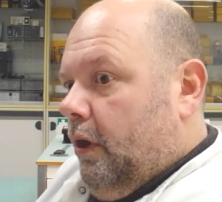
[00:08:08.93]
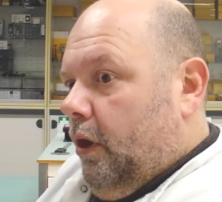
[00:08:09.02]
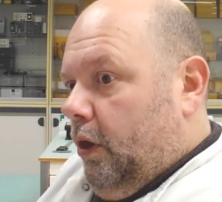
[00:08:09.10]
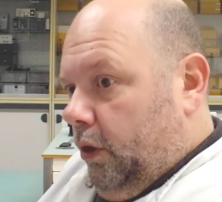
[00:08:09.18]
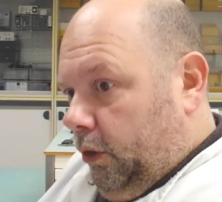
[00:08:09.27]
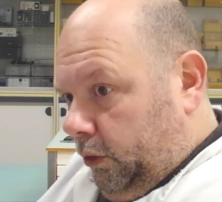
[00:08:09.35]

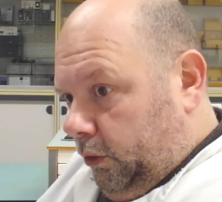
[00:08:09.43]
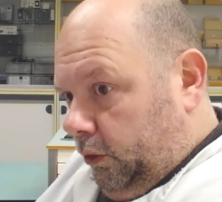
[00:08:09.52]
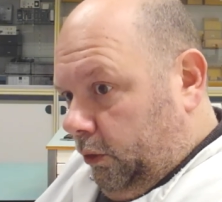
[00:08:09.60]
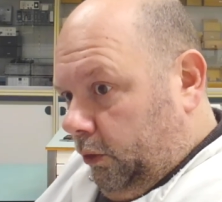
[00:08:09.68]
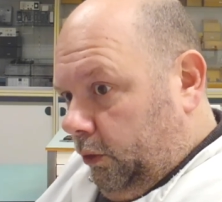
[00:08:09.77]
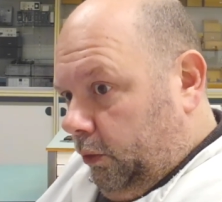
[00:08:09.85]

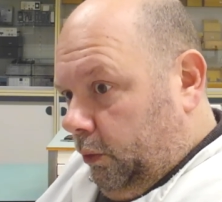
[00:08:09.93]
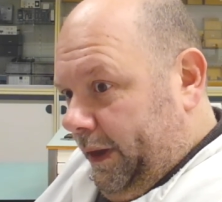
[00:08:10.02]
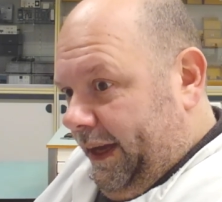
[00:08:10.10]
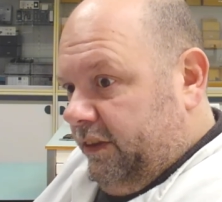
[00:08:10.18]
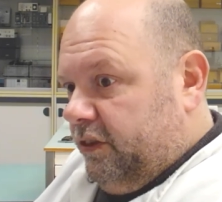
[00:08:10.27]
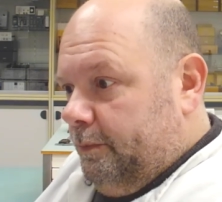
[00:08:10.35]

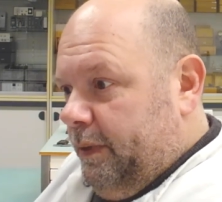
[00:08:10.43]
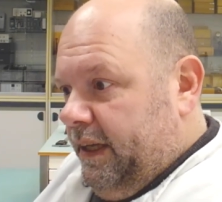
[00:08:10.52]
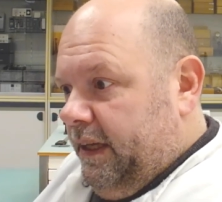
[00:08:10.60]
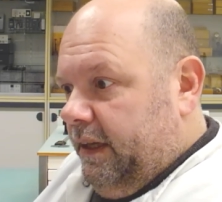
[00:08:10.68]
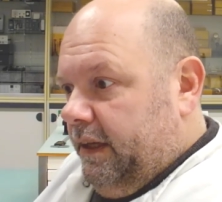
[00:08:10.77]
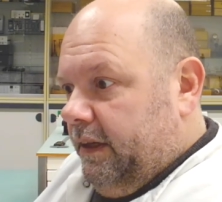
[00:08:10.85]
Always
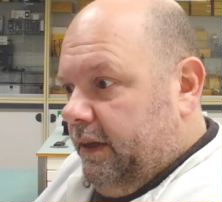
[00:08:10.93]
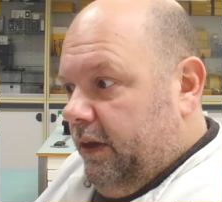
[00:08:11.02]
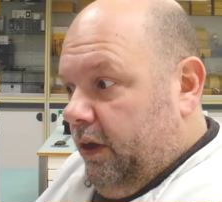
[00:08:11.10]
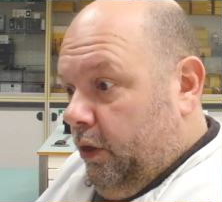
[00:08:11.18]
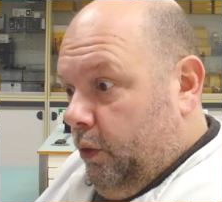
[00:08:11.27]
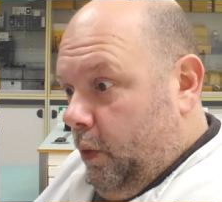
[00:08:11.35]
be
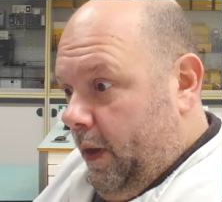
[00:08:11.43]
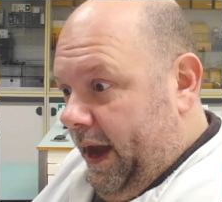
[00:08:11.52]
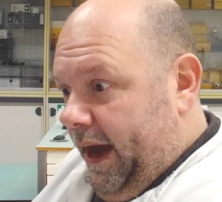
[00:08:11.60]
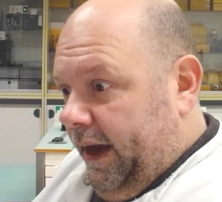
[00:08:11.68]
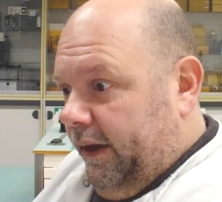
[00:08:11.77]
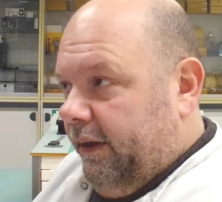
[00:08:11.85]

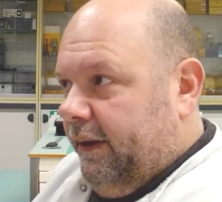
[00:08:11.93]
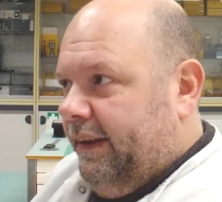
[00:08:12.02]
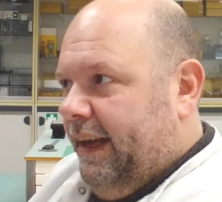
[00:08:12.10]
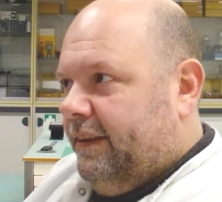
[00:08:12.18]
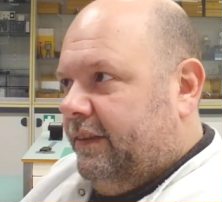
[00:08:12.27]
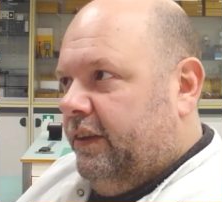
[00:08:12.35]
aware
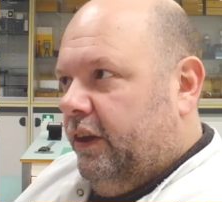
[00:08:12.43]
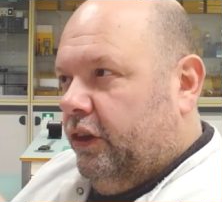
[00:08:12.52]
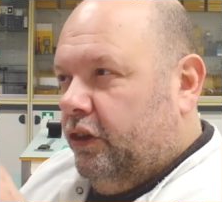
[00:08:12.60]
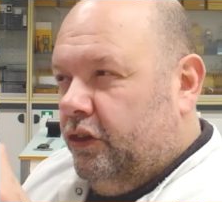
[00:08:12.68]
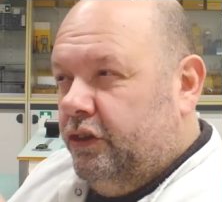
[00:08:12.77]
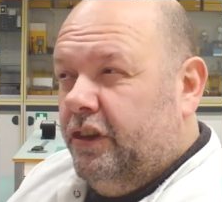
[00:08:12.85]
that the
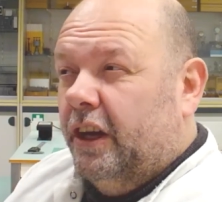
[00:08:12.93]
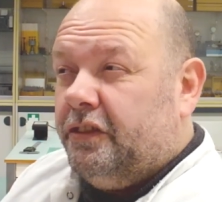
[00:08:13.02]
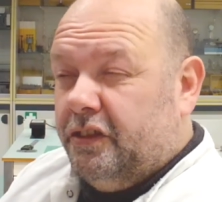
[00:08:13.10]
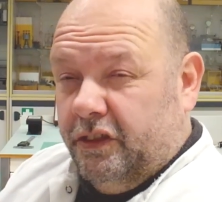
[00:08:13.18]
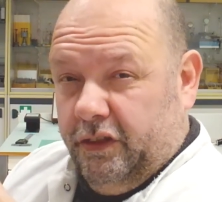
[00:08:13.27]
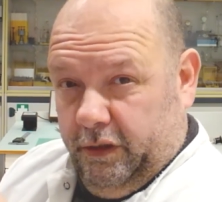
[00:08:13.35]

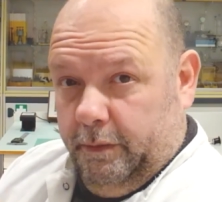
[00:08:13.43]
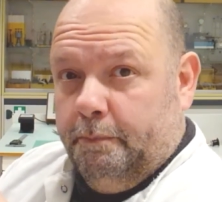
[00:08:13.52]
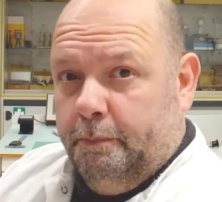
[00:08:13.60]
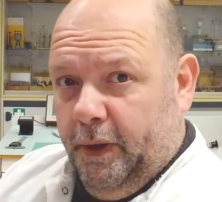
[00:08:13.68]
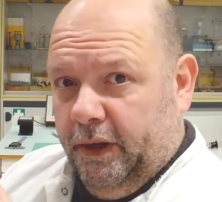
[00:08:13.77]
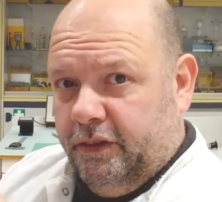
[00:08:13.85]
dust
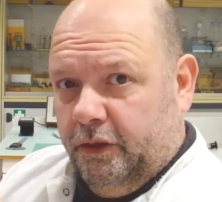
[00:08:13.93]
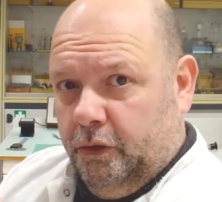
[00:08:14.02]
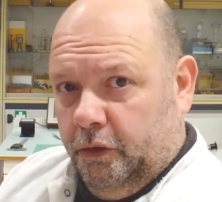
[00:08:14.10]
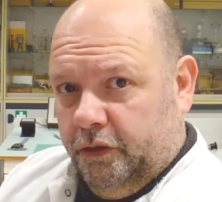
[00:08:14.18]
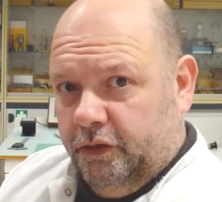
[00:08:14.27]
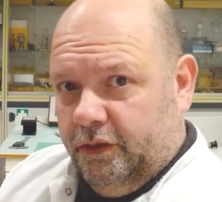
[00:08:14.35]

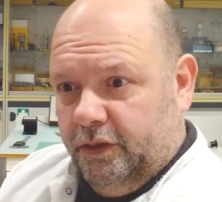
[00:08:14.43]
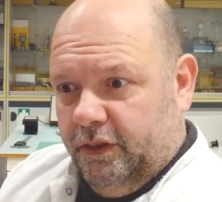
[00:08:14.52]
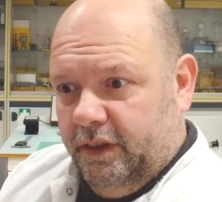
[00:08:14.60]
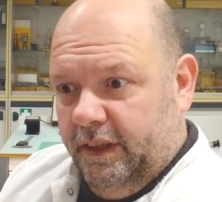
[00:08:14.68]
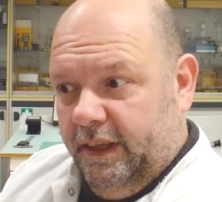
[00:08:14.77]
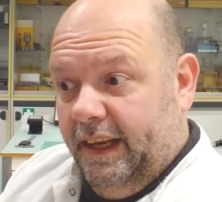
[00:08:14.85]
particles
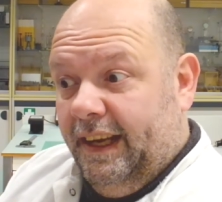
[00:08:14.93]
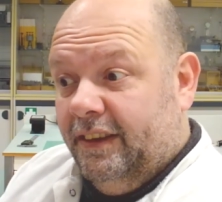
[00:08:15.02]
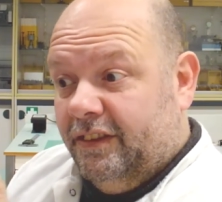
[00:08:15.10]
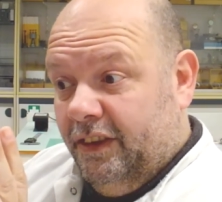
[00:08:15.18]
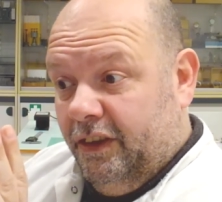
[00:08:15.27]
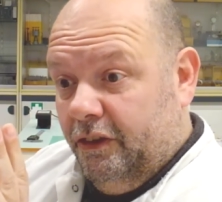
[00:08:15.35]
is
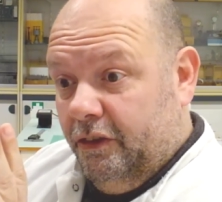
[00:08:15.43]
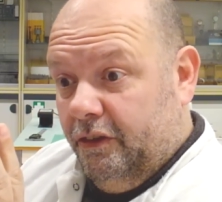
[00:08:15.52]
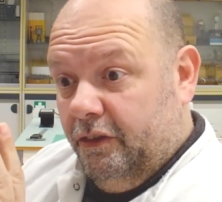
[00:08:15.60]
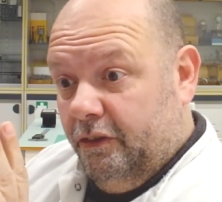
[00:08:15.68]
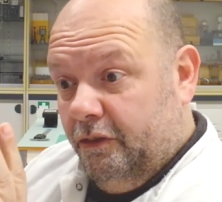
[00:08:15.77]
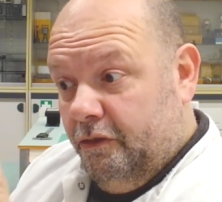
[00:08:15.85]
the
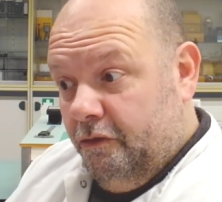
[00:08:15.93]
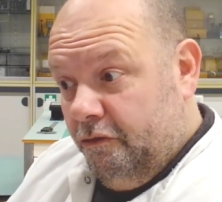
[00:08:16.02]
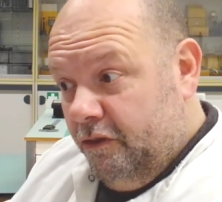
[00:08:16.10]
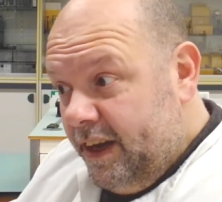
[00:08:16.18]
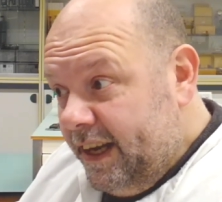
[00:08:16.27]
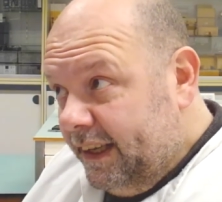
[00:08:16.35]

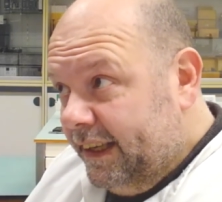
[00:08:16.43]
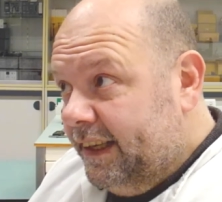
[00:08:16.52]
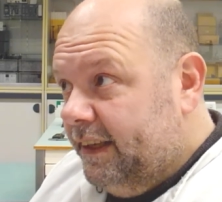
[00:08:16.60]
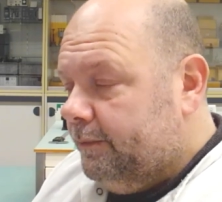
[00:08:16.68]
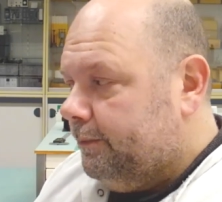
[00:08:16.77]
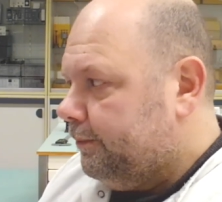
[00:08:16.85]

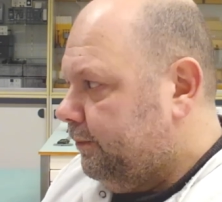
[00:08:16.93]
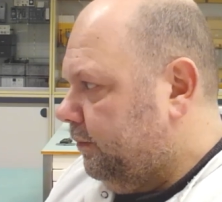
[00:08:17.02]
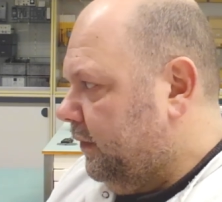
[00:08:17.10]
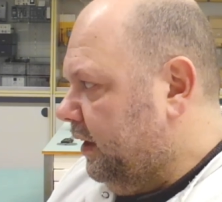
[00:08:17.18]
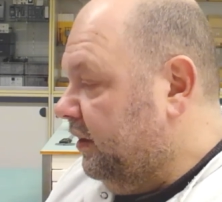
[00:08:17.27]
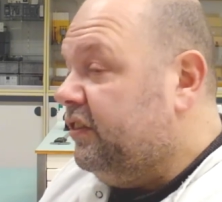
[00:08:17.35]
really
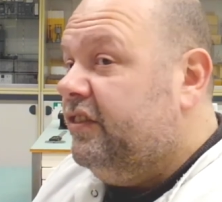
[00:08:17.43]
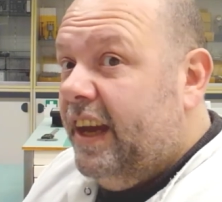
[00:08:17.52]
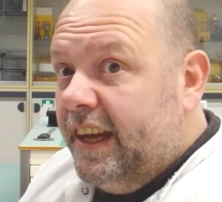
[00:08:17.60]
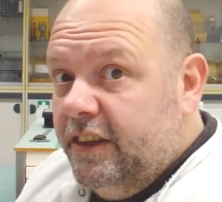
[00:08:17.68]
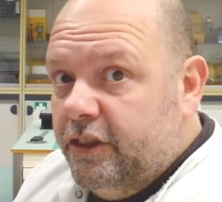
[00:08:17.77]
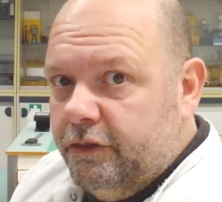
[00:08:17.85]

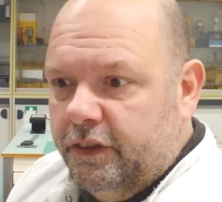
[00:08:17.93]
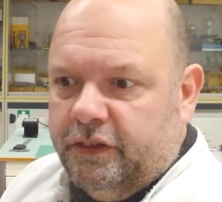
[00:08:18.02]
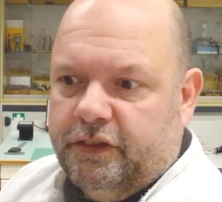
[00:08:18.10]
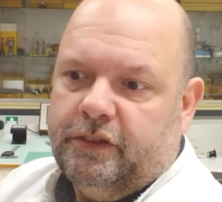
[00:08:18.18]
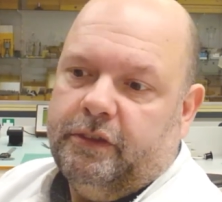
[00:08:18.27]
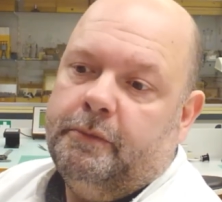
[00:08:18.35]

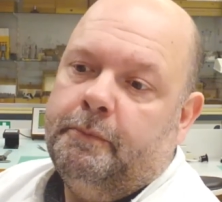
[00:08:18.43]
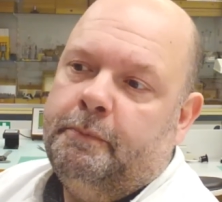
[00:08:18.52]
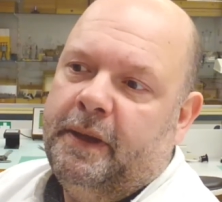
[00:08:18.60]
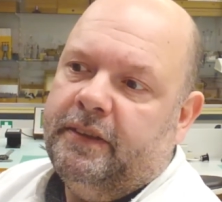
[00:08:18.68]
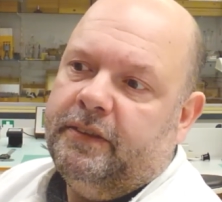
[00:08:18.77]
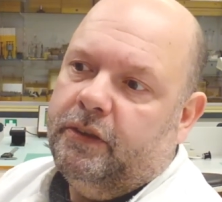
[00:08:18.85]
dangerous
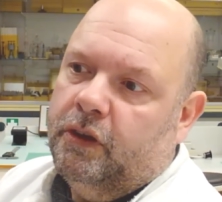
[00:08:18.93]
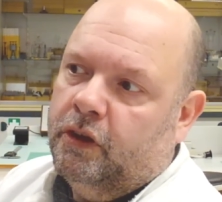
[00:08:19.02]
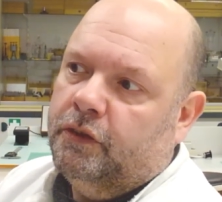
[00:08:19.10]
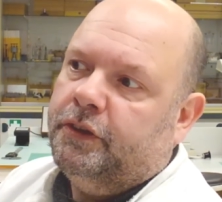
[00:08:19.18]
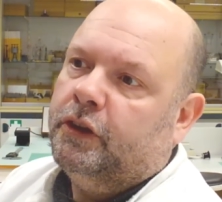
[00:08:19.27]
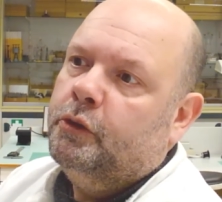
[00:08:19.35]
bit
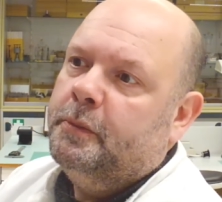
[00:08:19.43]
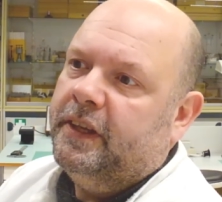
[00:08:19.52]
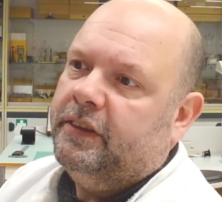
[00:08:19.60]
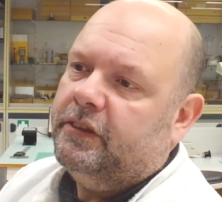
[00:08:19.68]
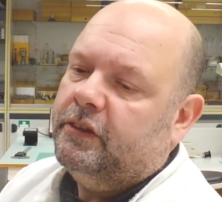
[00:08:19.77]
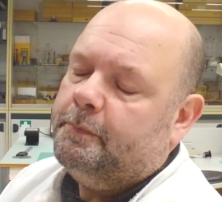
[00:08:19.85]
of the
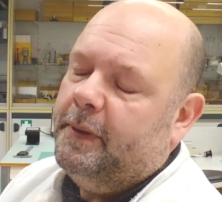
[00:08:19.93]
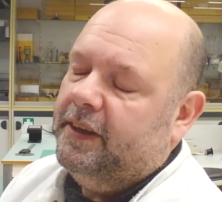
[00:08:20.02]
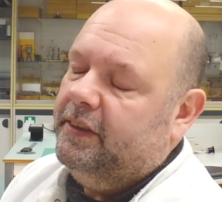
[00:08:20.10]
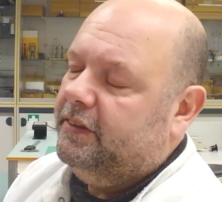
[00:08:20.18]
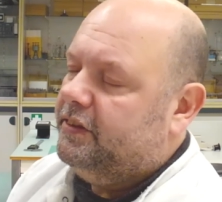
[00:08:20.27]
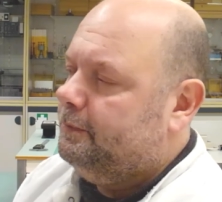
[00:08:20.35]
luminescent
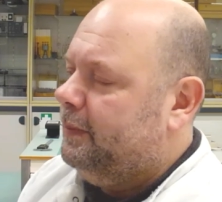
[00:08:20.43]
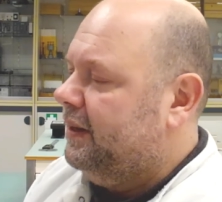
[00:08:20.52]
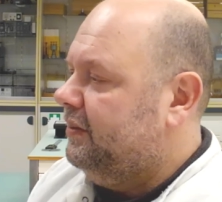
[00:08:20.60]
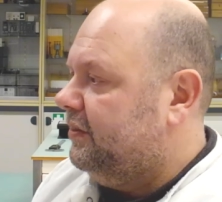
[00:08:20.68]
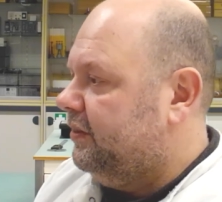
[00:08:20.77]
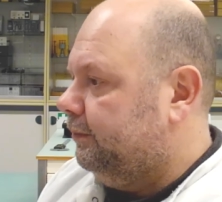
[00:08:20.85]

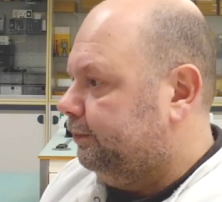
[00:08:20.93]
paste.